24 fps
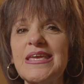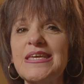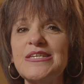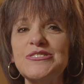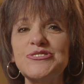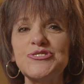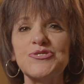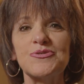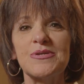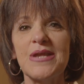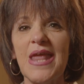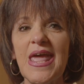I
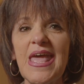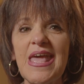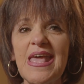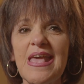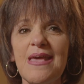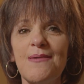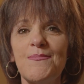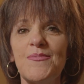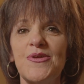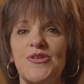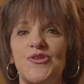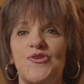get your
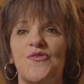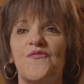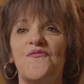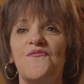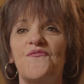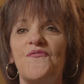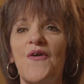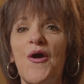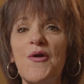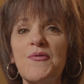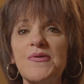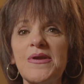name and your
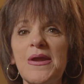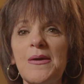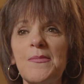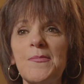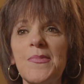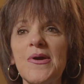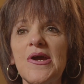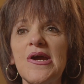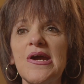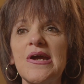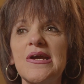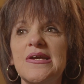phone
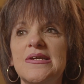number?